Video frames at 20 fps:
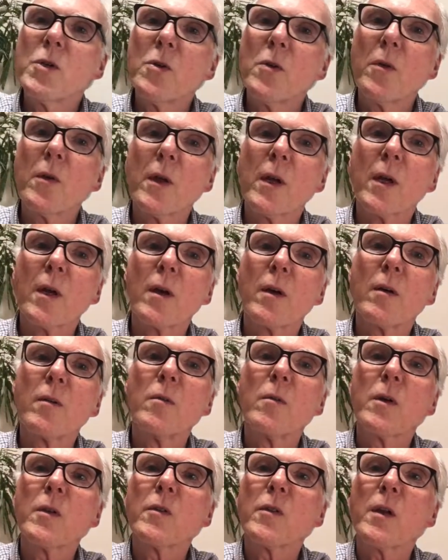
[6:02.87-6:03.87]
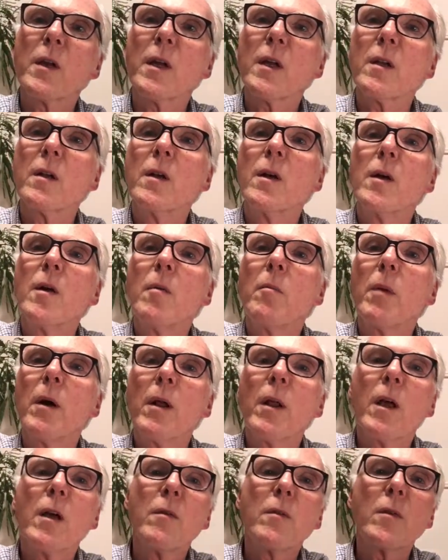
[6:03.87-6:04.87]
you think. Once again,
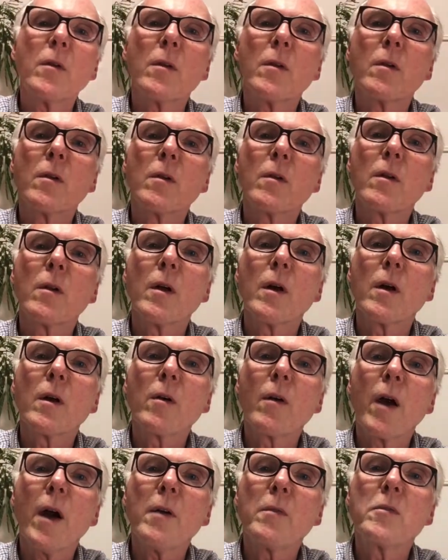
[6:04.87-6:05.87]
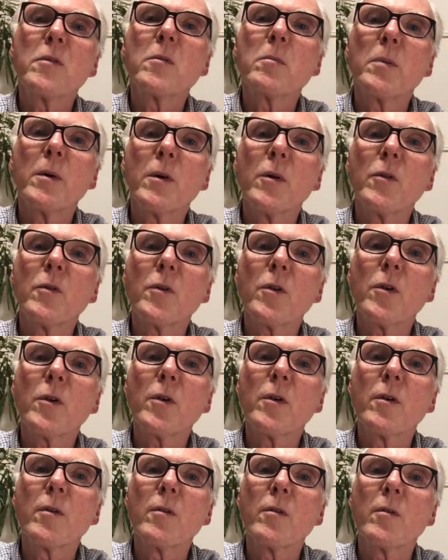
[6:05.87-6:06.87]
Belhaven Craft
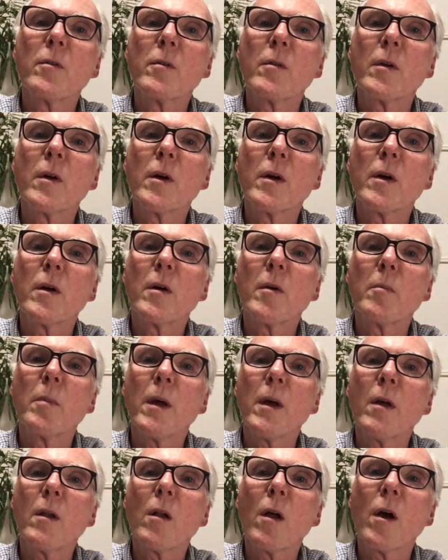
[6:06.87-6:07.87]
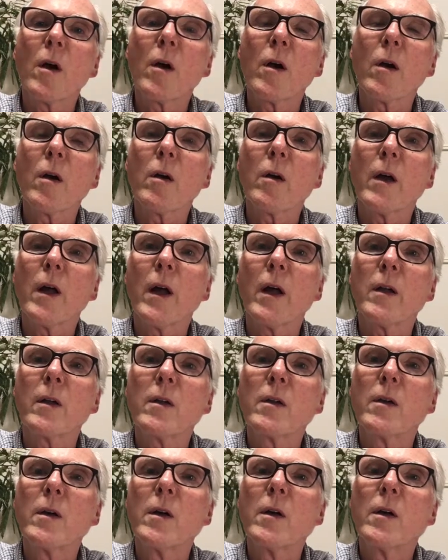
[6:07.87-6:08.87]
Pilsner Pale Lager at
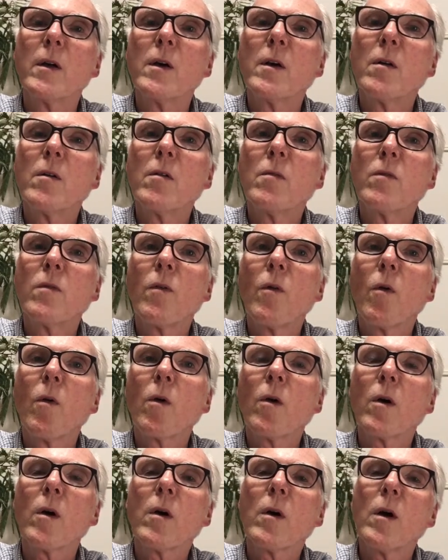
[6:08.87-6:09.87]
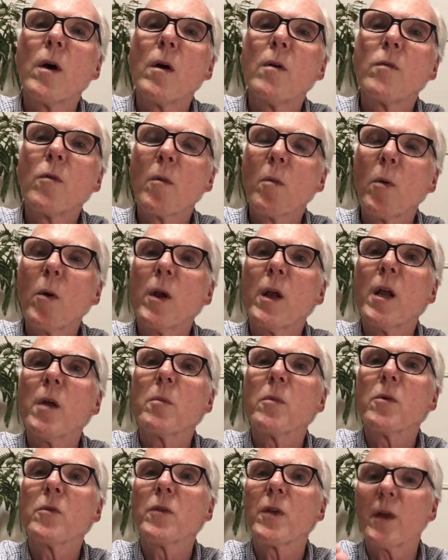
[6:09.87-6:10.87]

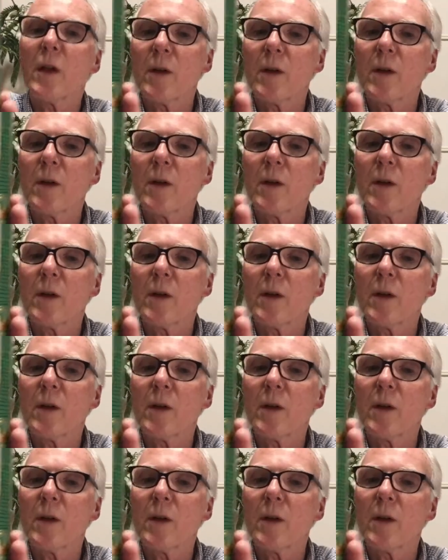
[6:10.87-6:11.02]
4.8%.